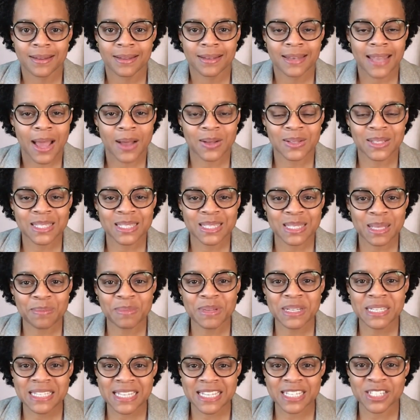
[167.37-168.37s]
Now, some
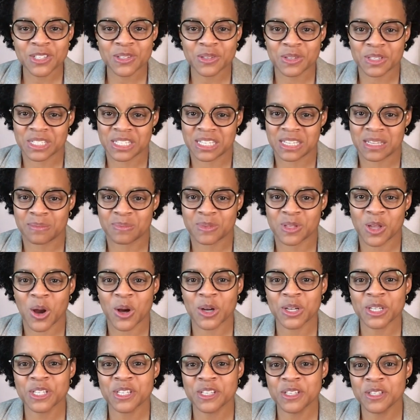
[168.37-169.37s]
additional tips
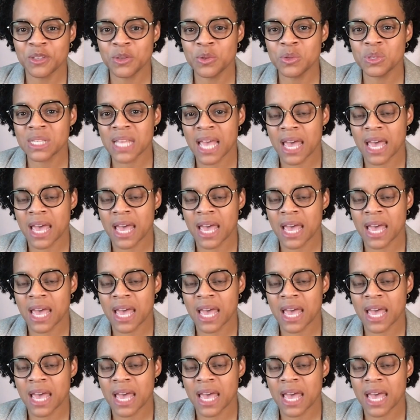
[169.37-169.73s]
are to use